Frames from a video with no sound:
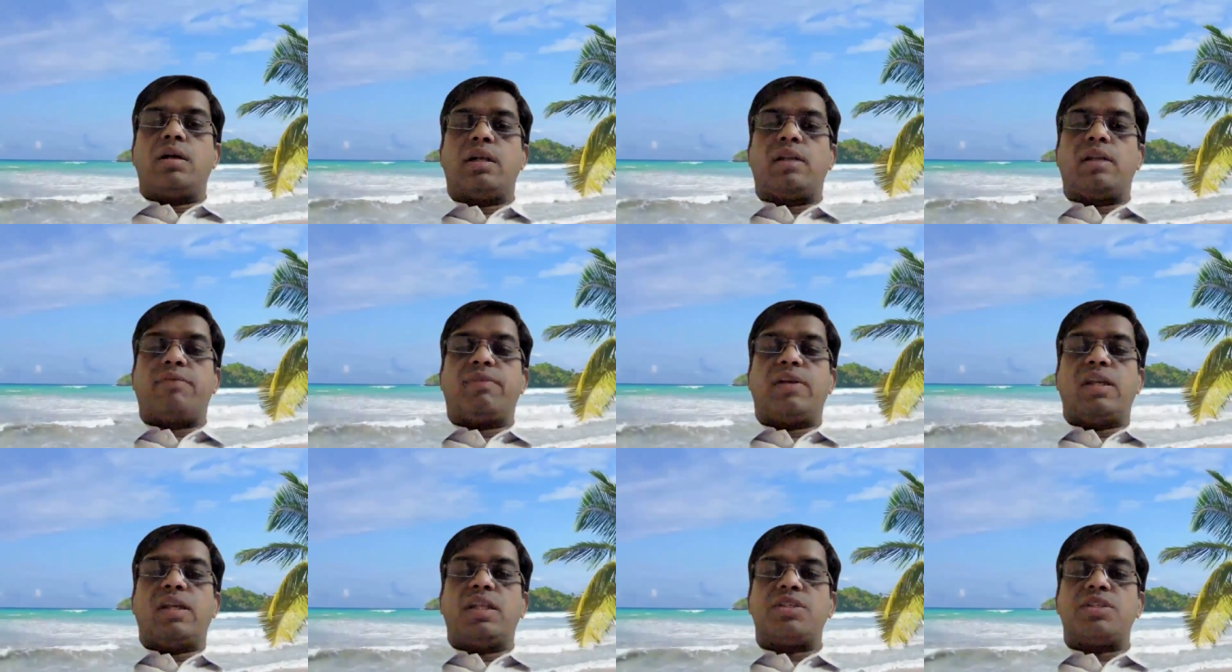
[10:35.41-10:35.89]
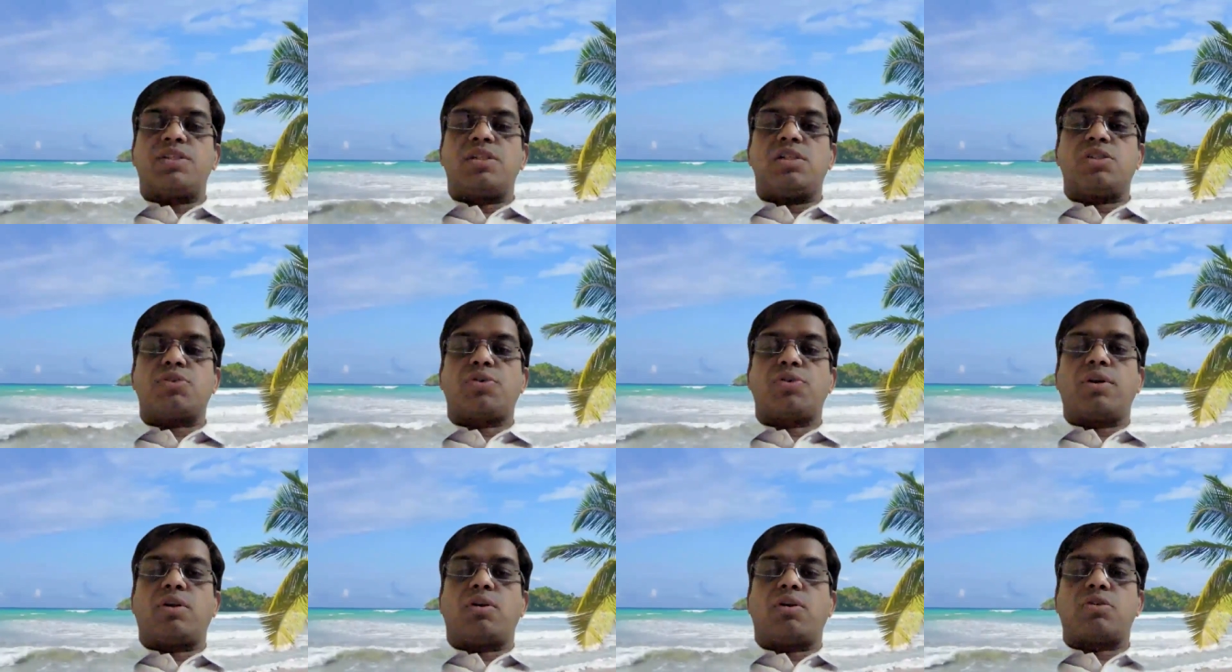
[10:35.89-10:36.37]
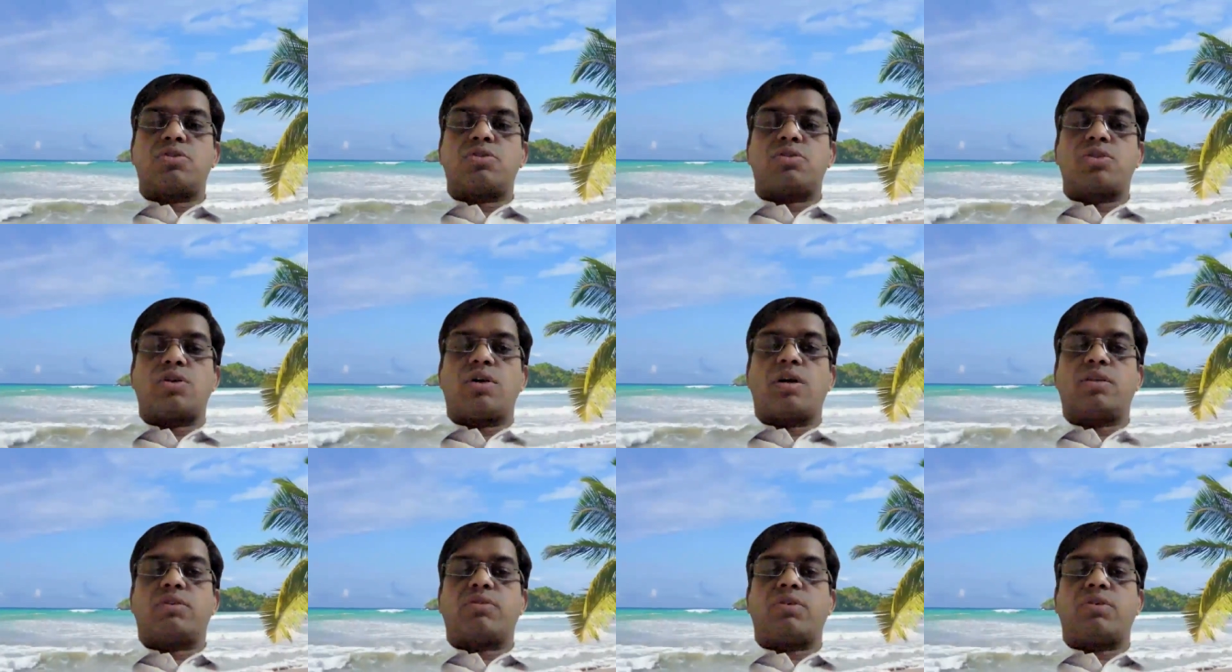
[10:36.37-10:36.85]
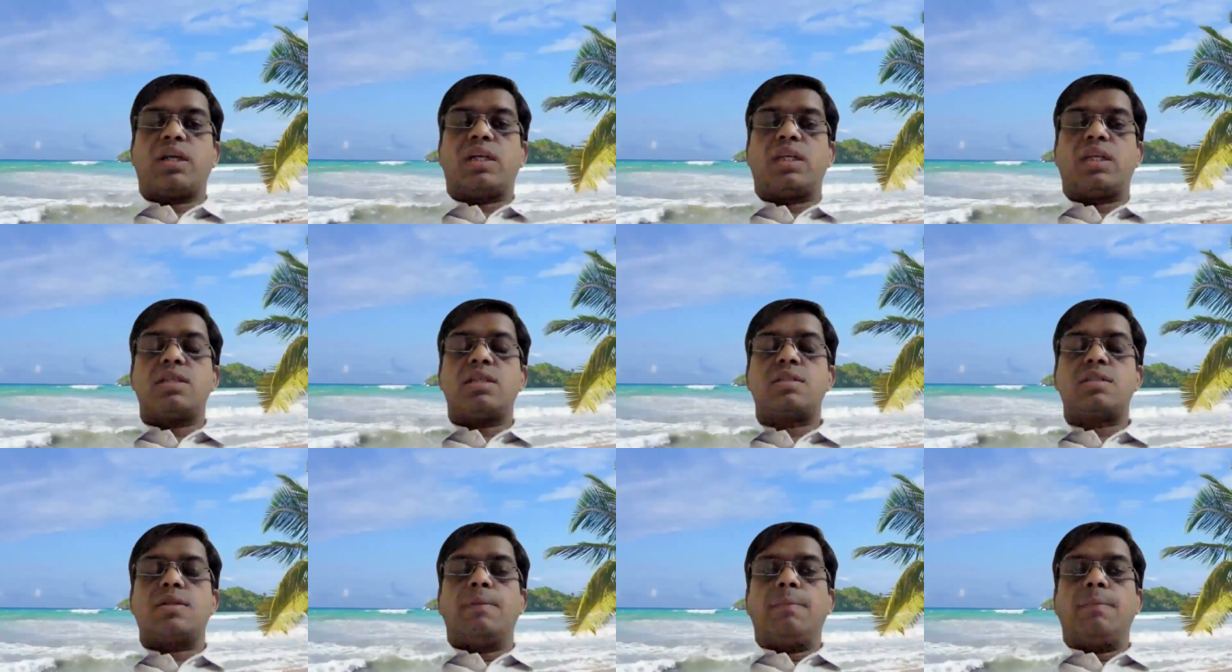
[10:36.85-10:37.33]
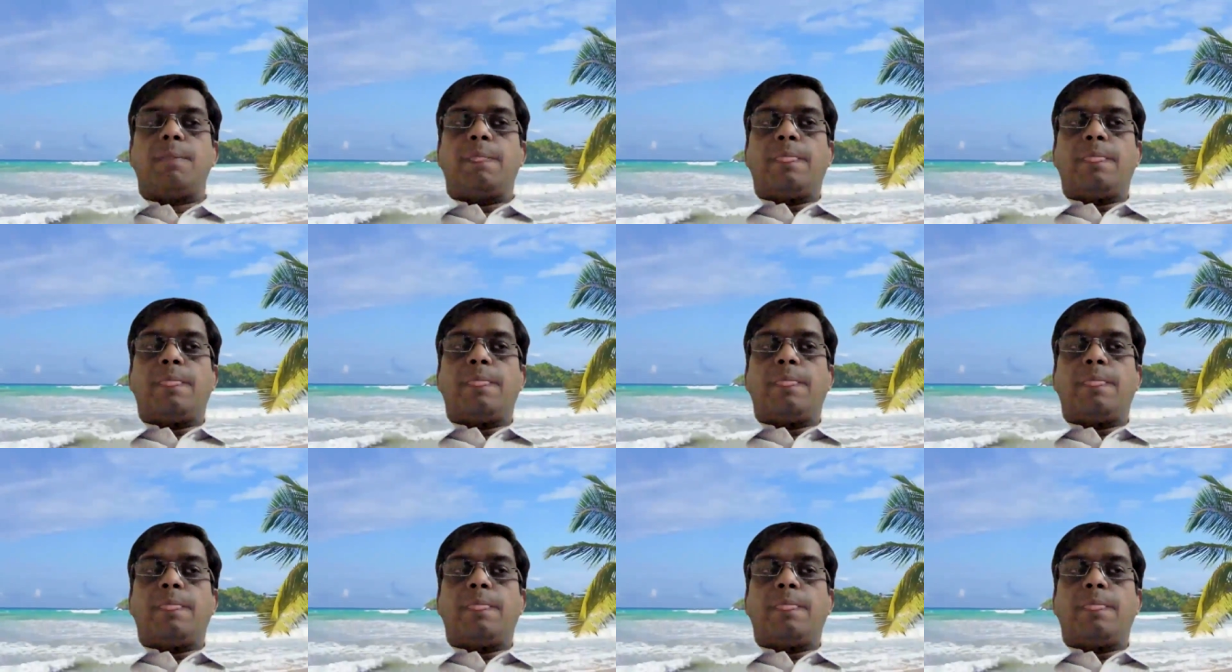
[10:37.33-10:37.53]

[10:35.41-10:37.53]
interphalangeal joint osteoarthritis,